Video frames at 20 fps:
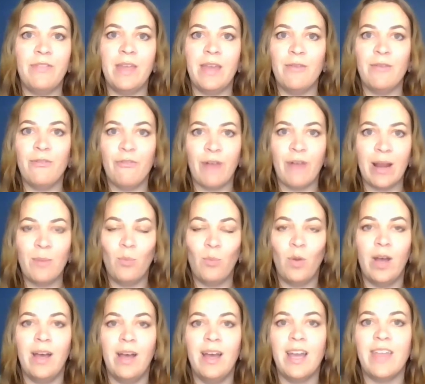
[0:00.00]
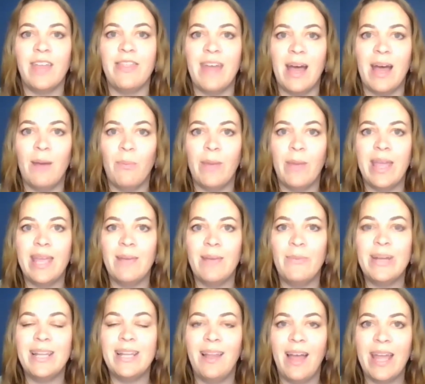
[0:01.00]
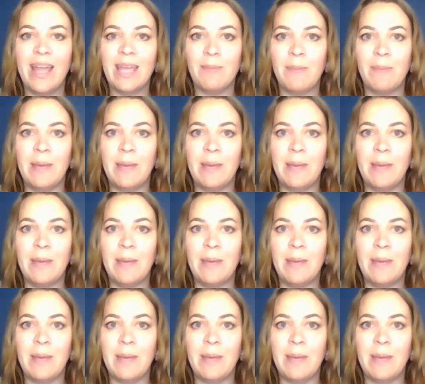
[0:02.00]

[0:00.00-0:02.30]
the framework that we we'd like